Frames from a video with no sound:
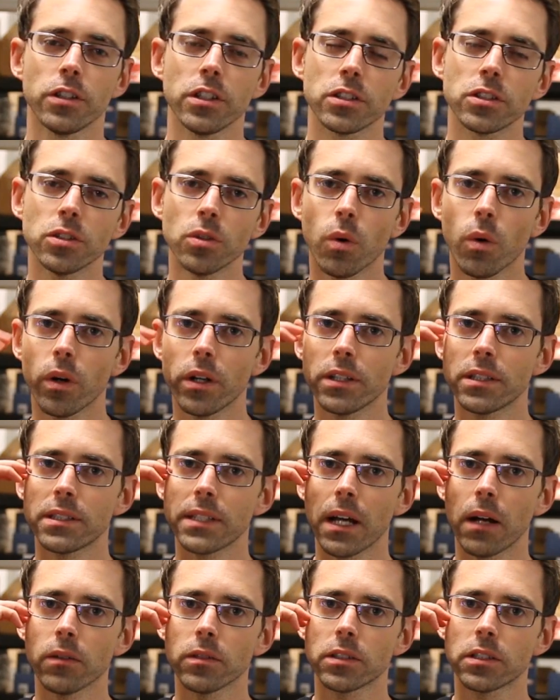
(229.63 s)
this noise
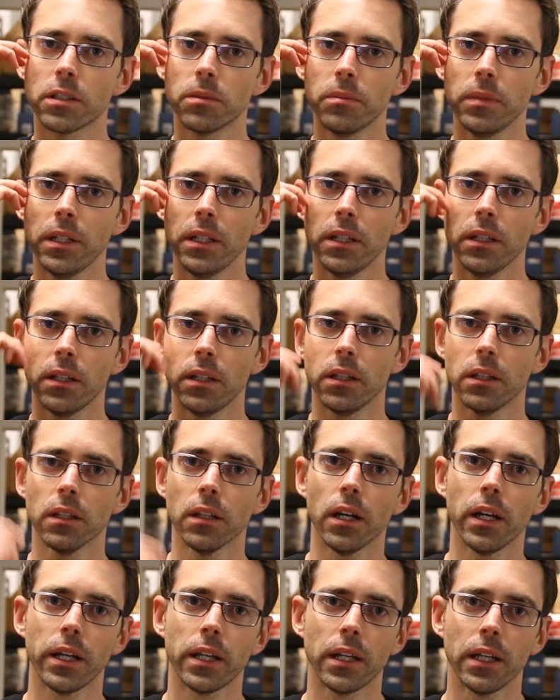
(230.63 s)
sounds to me
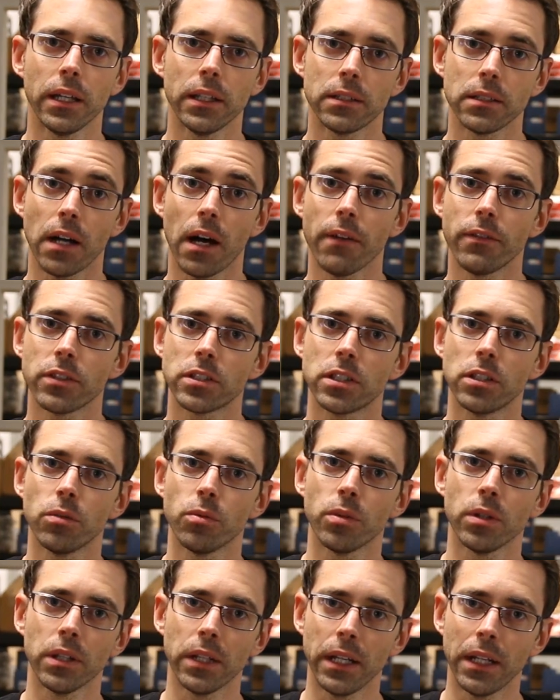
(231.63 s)
like it's obviously
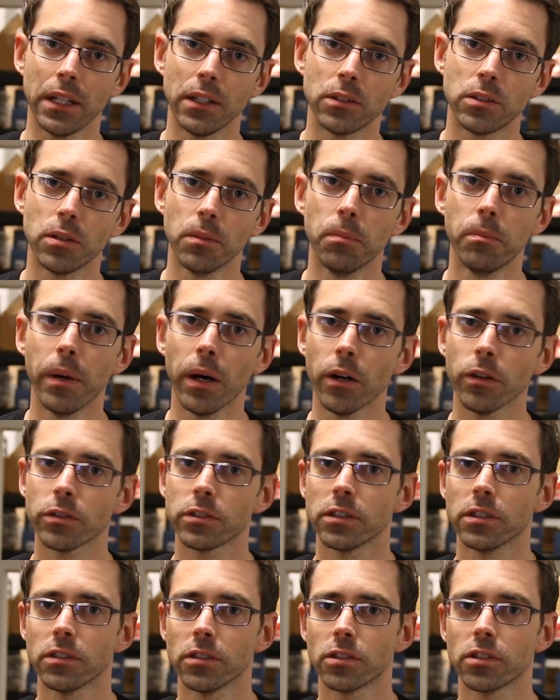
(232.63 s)
related to
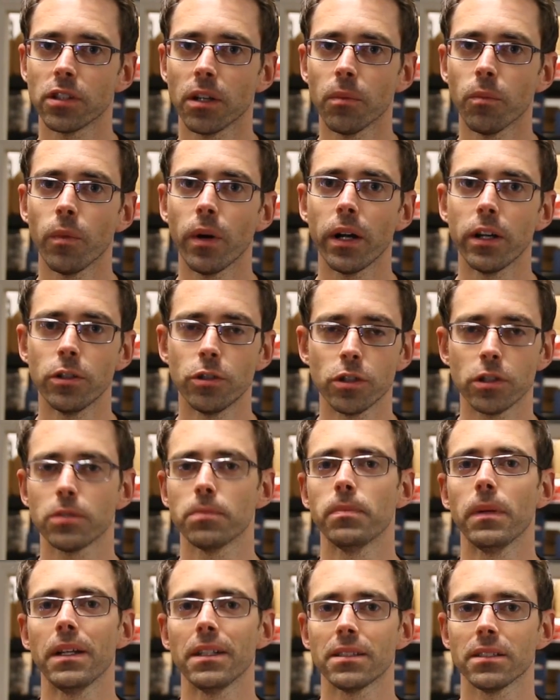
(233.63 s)
belts in some way,
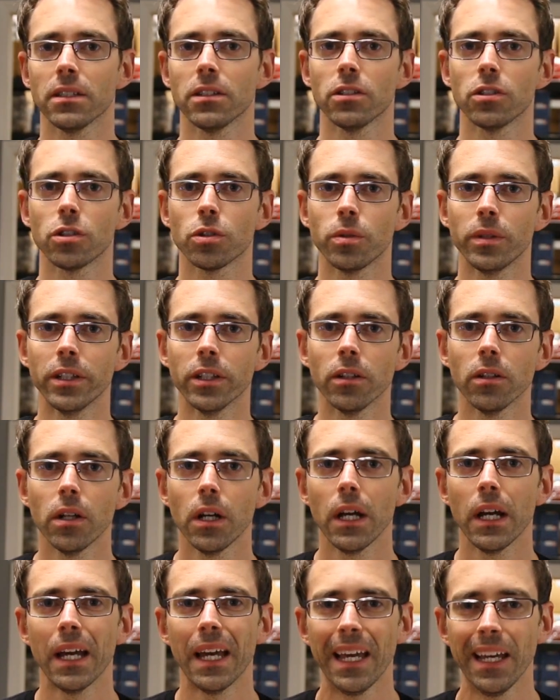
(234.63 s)
just based on the squeal.
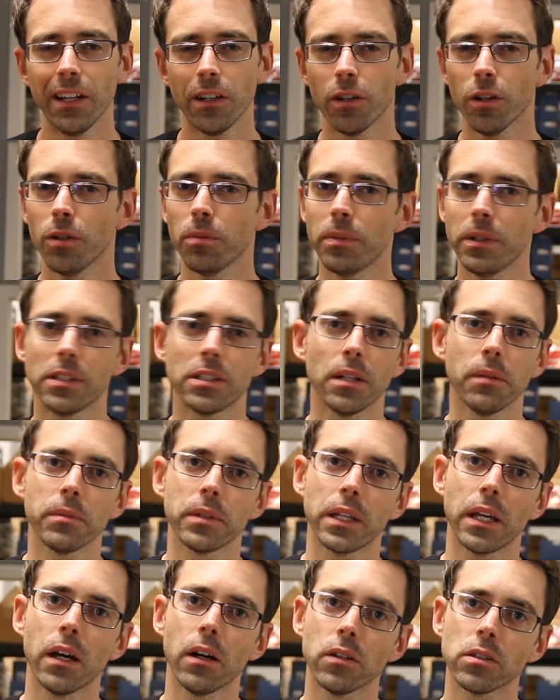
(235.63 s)
It could be
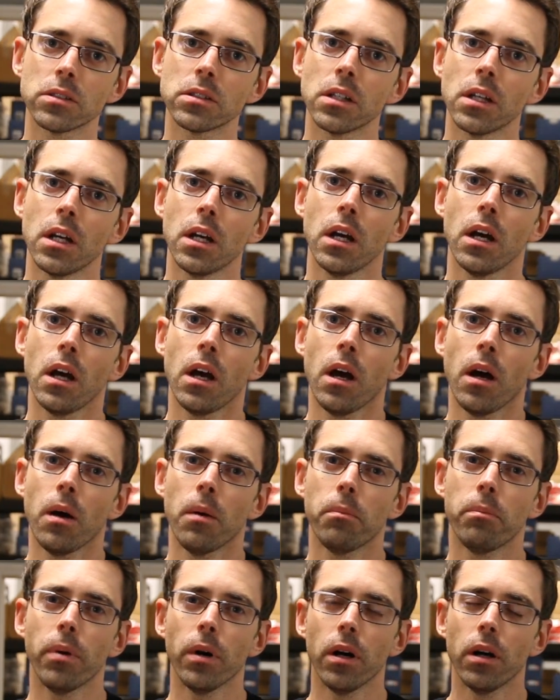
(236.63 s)
something else,
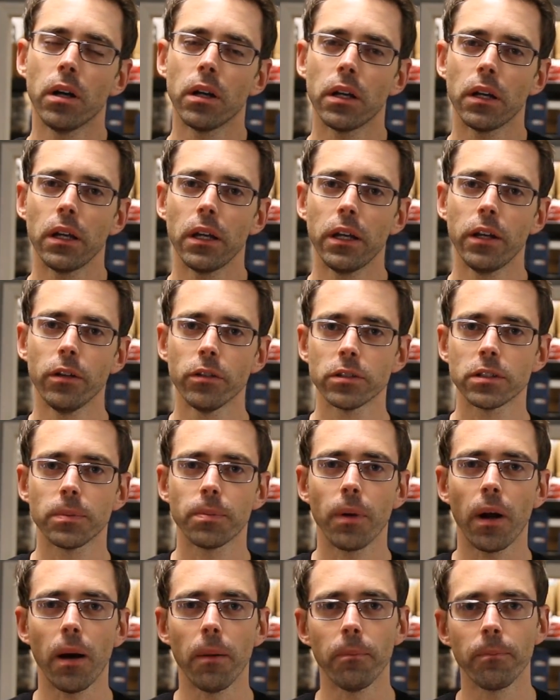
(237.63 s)
but here's the
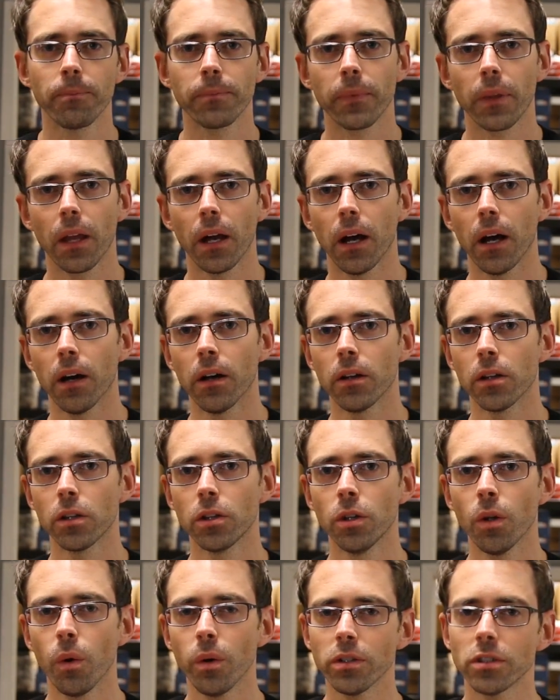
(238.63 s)
problem.
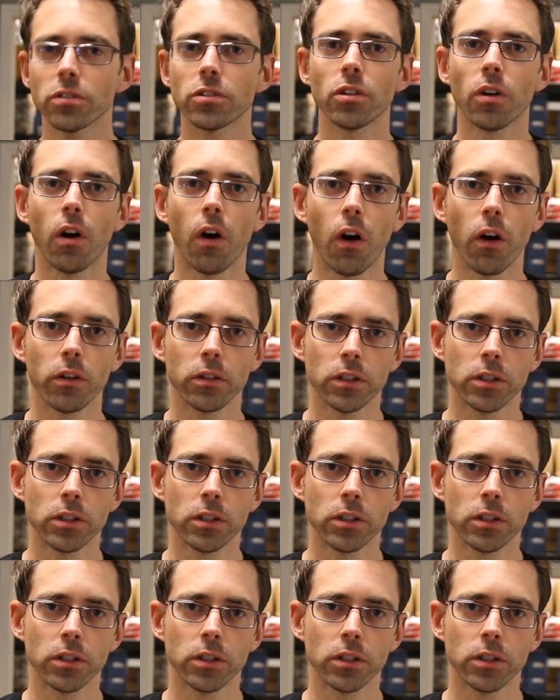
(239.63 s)
Noises are hard